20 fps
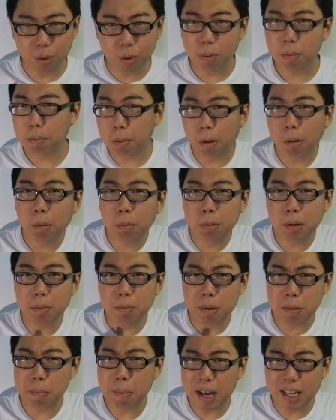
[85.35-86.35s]
you'll
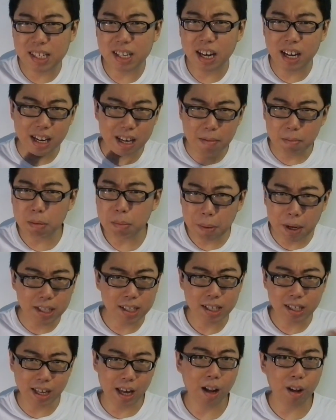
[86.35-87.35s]
probably be better at
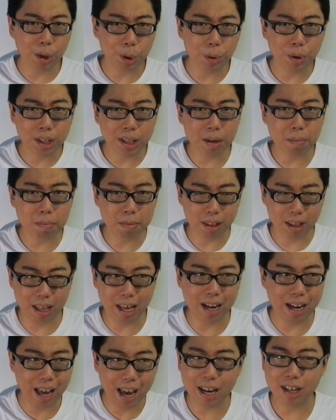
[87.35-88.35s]
implementing the algorithm
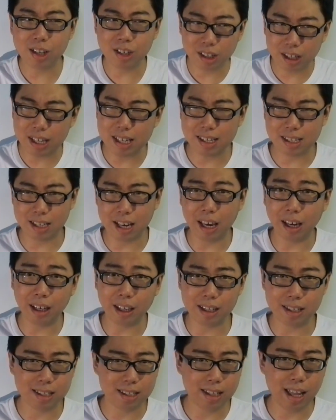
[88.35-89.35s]
than actually
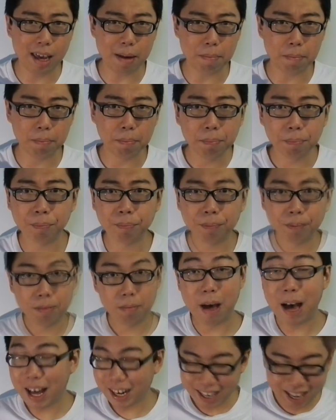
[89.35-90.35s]
saying its name.
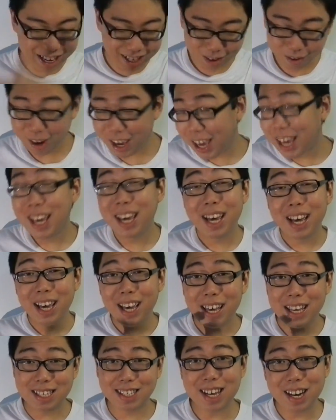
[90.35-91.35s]
But anyway,
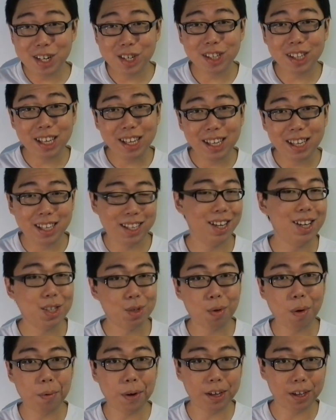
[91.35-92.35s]
essentially
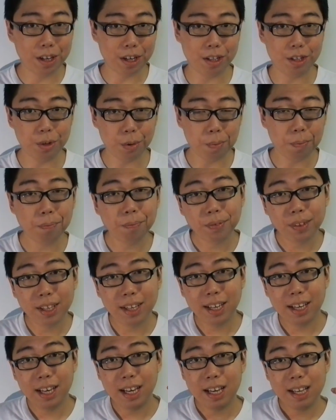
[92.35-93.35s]
here's what we're gonna do.
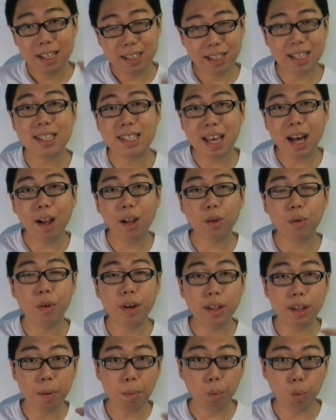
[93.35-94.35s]
This
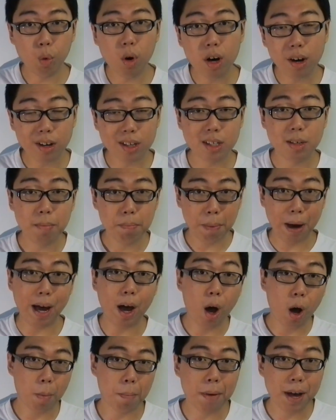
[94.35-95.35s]
algorithm works
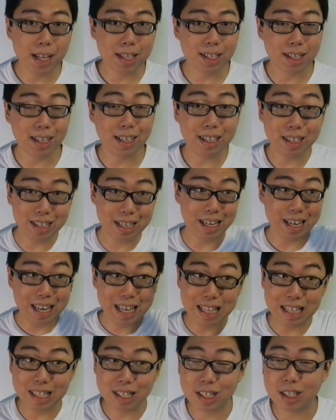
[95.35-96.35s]
by augmenting the
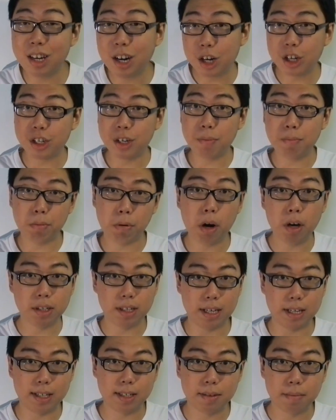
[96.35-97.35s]
insertion
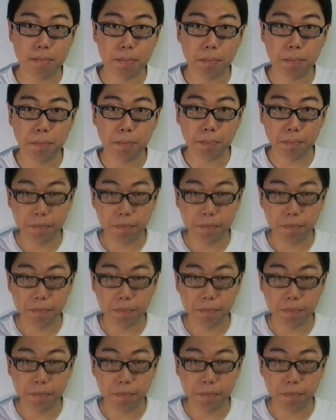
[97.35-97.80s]
process.